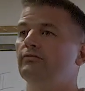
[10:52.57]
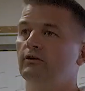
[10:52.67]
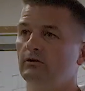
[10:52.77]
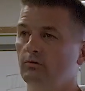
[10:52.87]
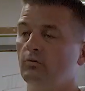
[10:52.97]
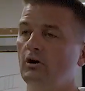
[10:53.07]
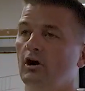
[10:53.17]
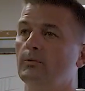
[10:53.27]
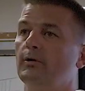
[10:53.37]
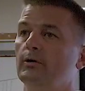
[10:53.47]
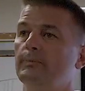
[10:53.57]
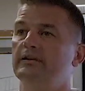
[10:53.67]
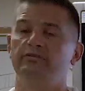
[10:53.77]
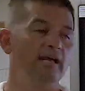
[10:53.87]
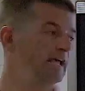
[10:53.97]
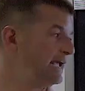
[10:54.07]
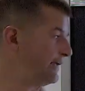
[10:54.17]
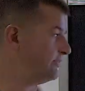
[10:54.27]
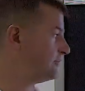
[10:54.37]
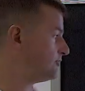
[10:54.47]
for our purpose,
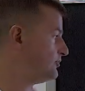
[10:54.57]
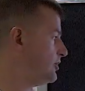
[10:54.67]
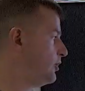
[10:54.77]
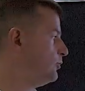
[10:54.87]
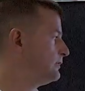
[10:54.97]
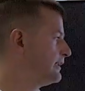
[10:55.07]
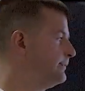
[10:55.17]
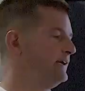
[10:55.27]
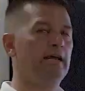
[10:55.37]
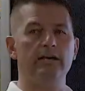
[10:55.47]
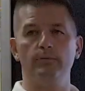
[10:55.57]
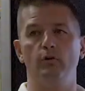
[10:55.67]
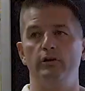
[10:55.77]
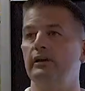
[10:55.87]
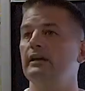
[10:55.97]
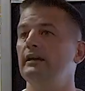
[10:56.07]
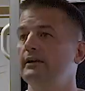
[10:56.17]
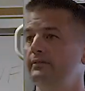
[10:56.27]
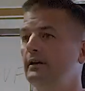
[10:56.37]
and there's no limit anymore. You can give